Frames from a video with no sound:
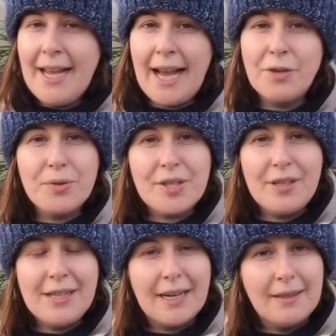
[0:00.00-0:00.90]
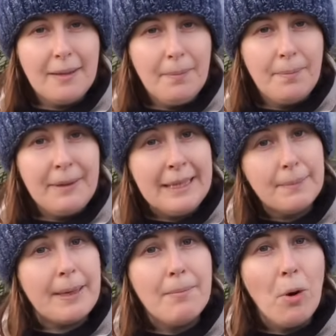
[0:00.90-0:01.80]
and also you get a li little
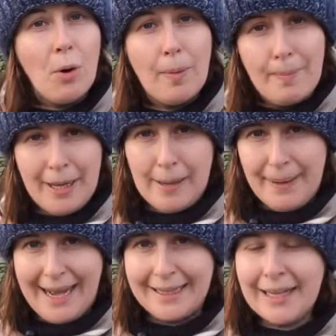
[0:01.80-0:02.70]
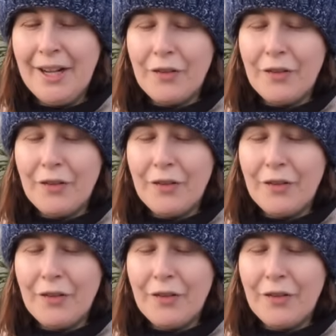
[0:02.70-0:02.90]
bit more per bag.